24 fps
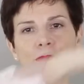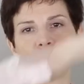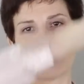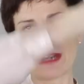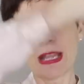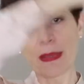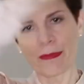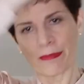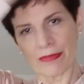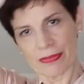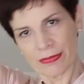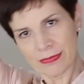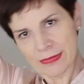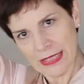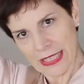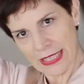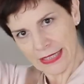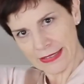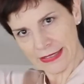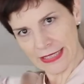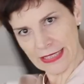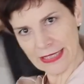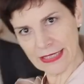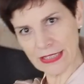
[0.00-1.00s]
wrap
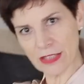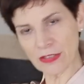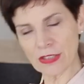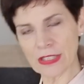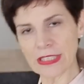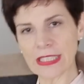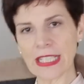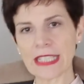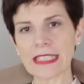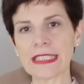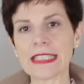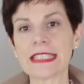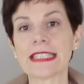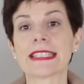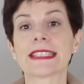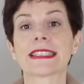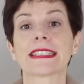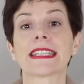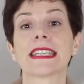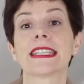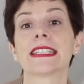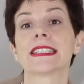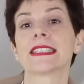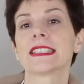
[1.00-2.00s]
like this, and again, it
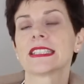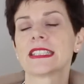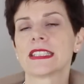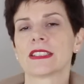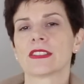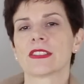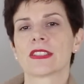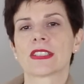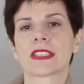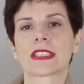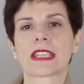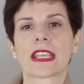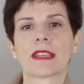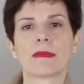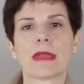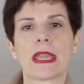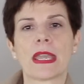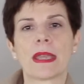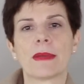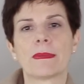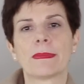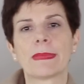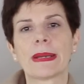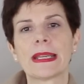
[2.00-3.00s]
stays in the same
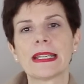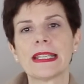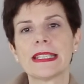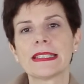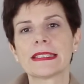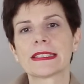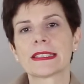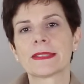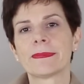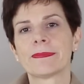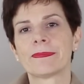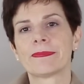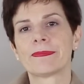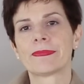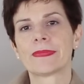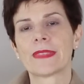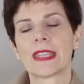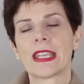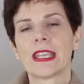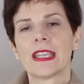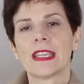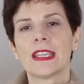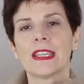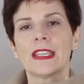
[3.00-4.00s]
palette.
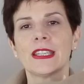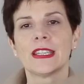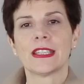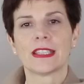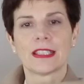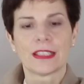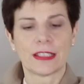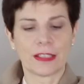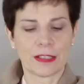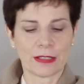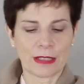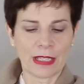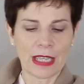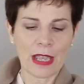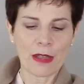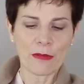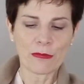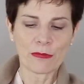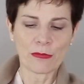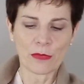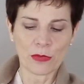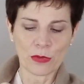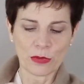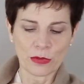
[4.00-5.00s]

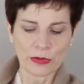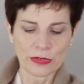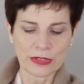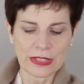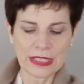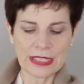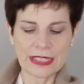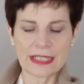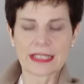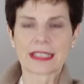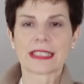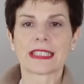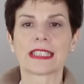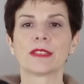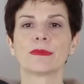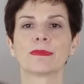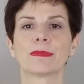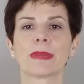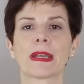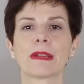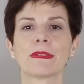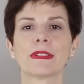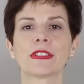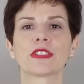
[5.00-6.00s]
I wore this
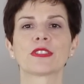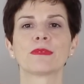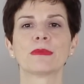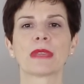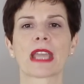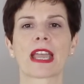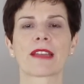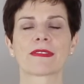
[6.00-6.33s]
in Paris, you may